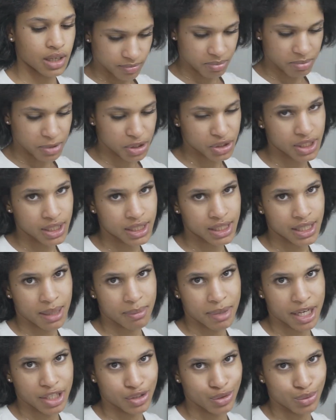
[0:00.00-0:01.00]
Most of the time
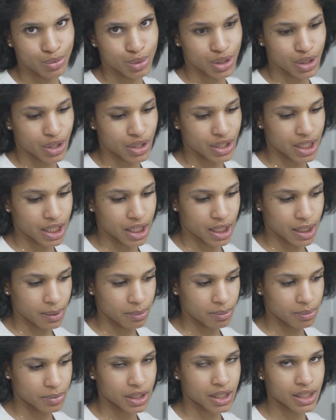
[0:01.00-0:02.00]
I do turn it
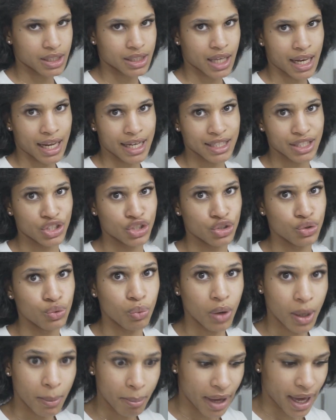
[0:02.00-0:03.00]
up because I like to do
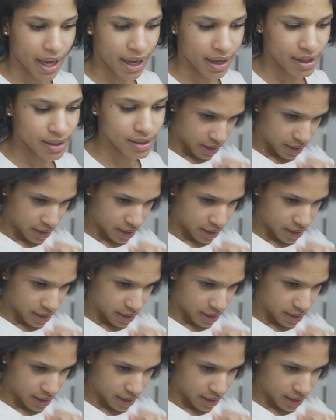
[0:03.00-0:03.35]
one pass.